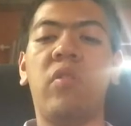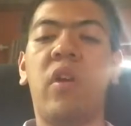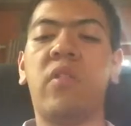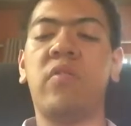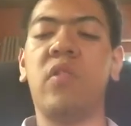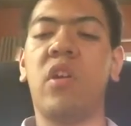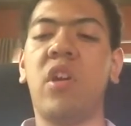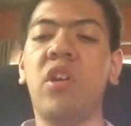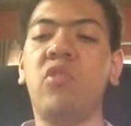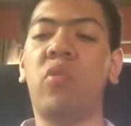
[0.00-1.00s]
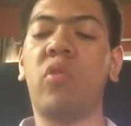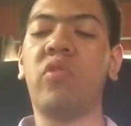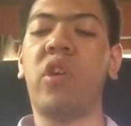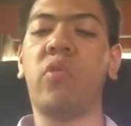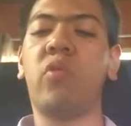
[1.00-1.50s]
that indoors
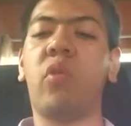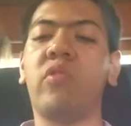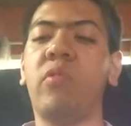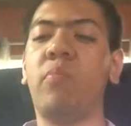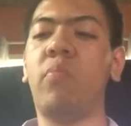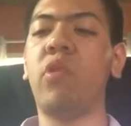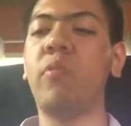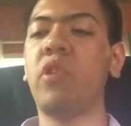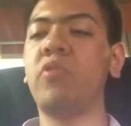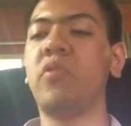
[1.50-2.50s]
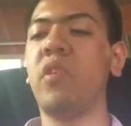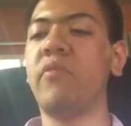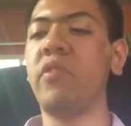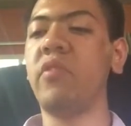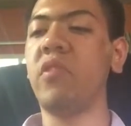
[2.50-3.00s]
and outdoors. So pretty much it's
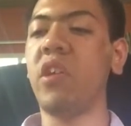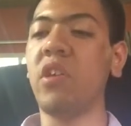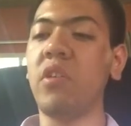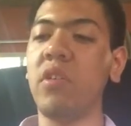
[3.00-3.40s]
have to see.